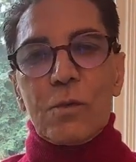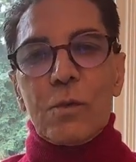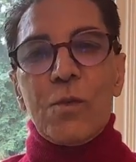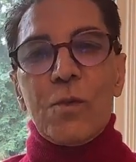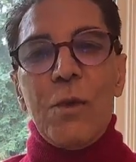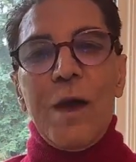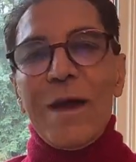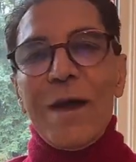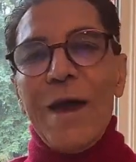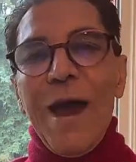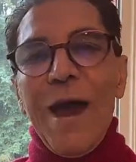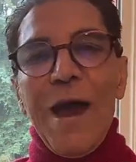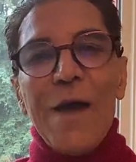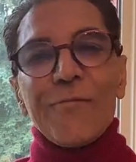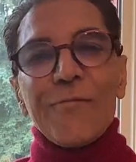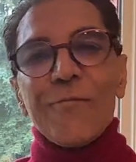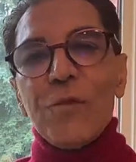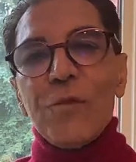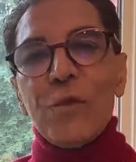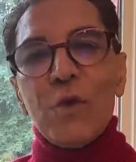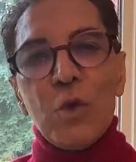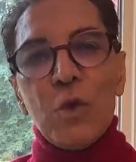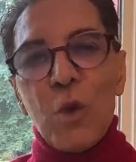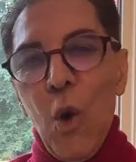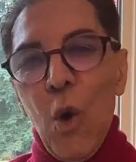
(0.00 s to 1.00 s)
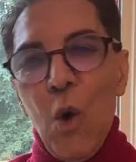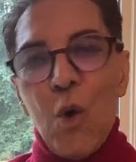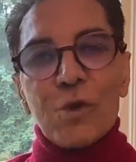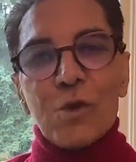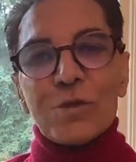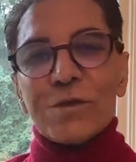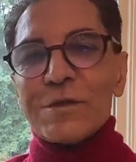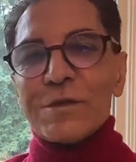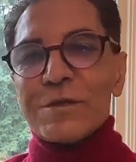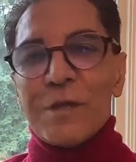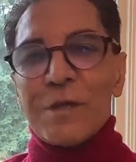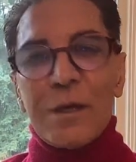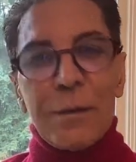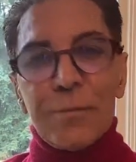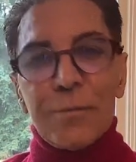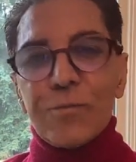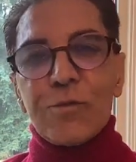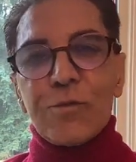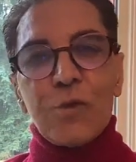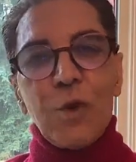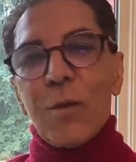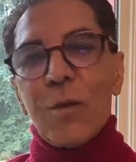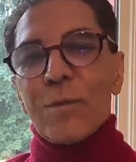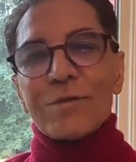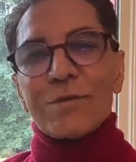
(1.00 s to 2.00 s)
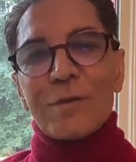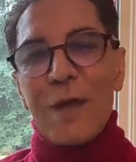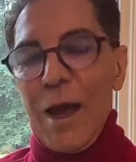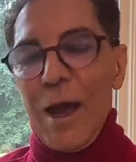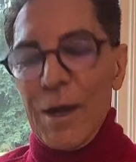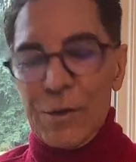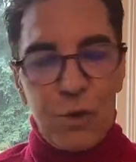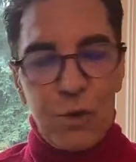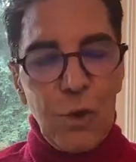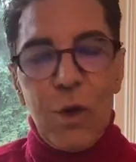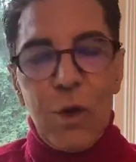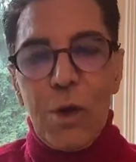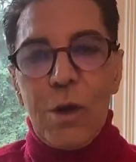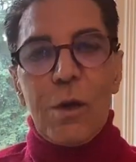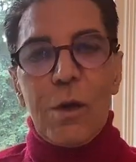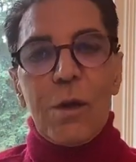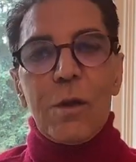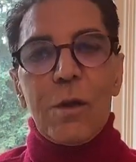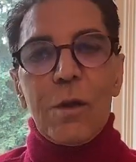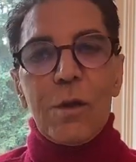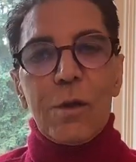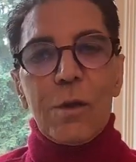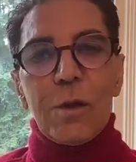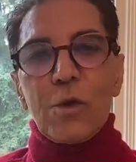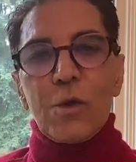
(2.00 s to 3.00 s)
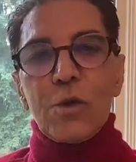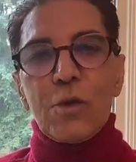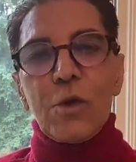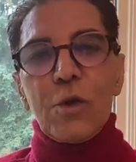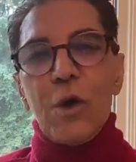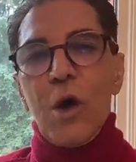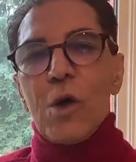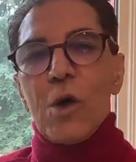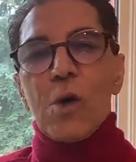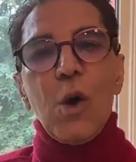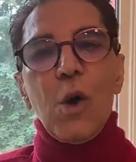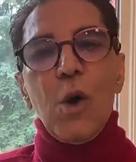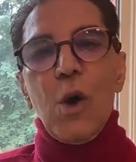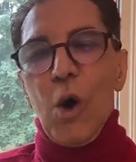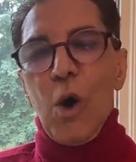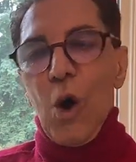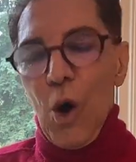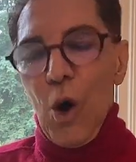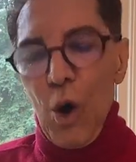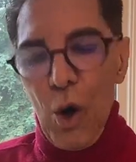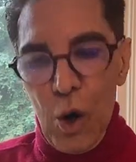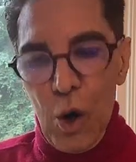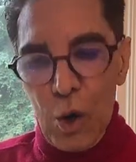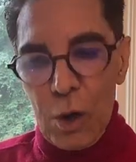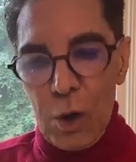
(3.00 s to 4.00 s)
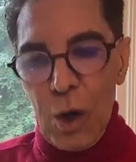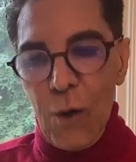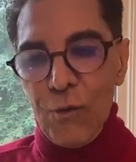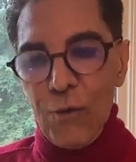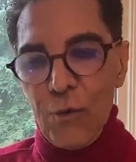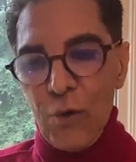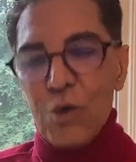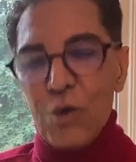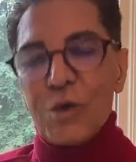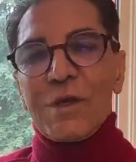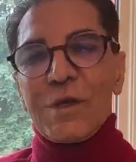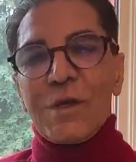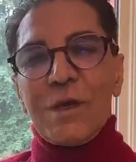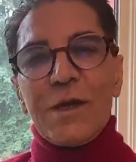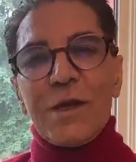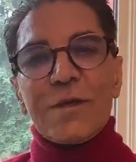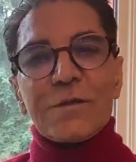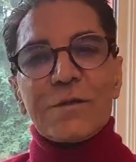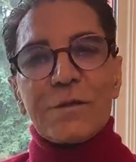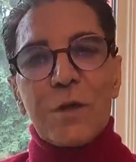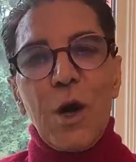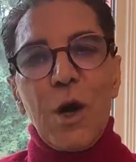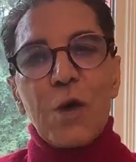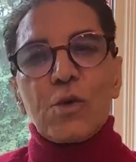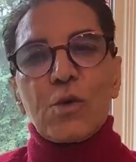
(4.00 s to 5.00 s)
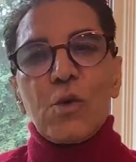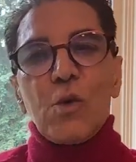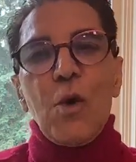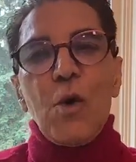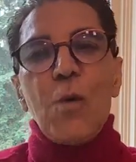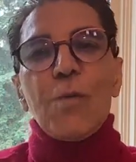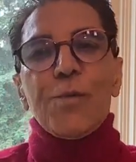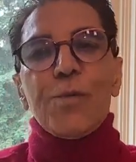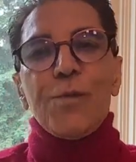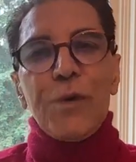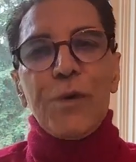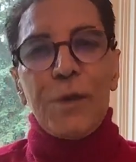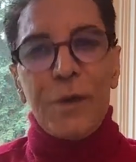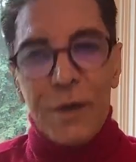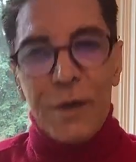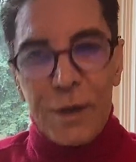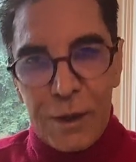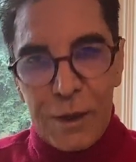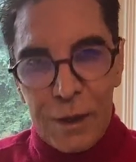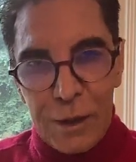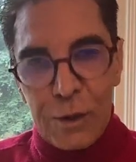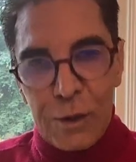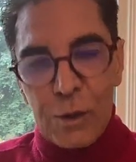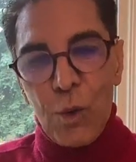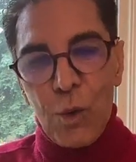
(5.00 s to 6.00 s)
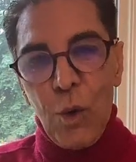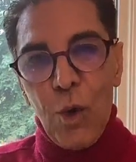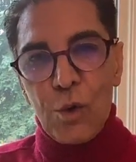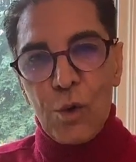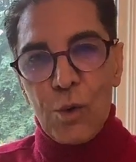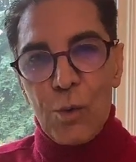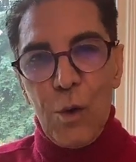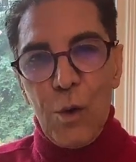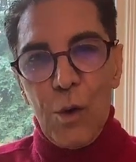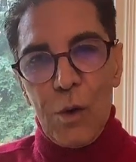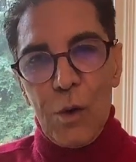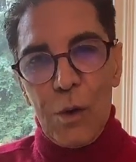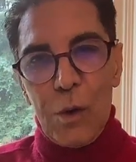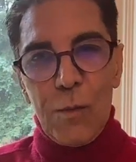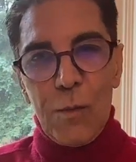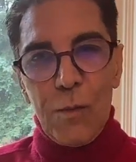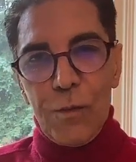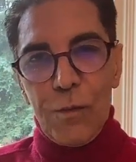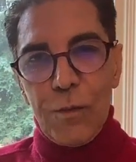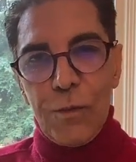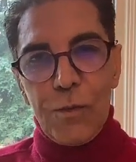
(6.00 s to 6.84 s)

may have no symptoms at all, all of your tests are completely normal.